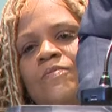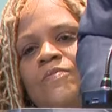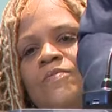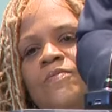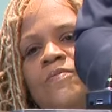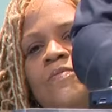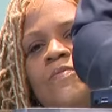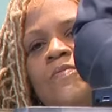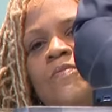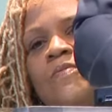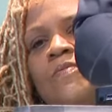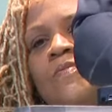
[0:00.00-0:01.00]

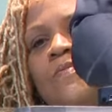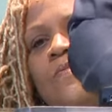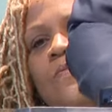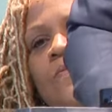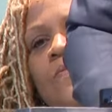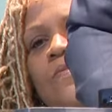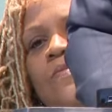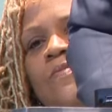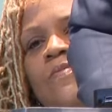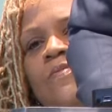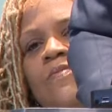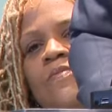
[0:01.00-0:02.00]

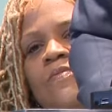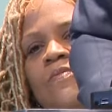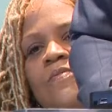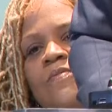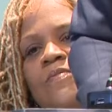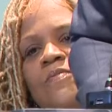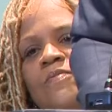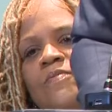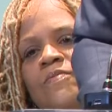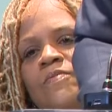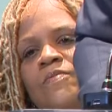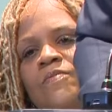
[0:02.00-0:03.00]

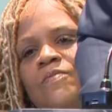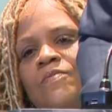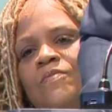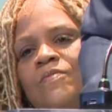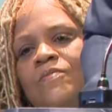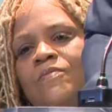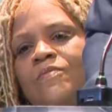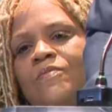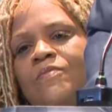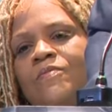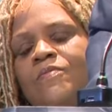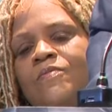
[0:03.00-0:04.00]

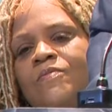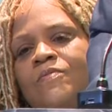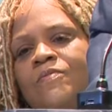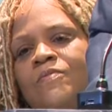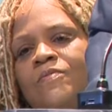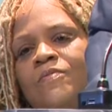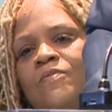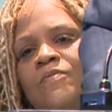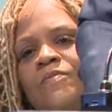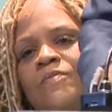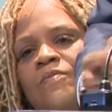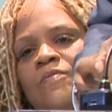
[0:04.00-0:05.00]

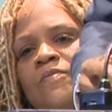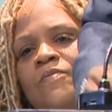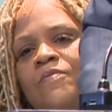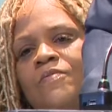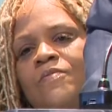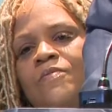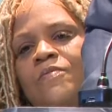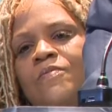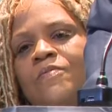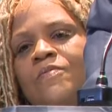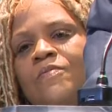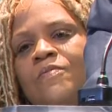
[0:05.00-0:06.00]

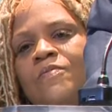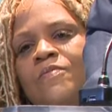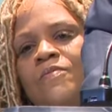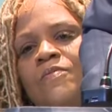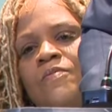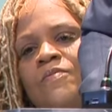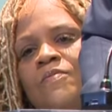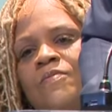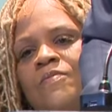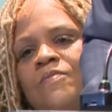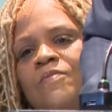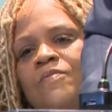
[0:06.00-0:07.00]

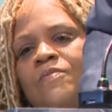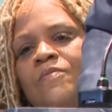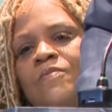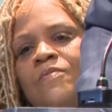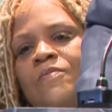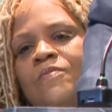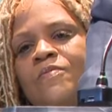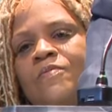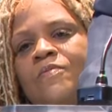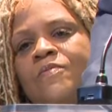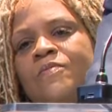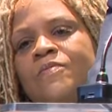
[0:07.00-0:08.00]
No words are spoken by the person on screen.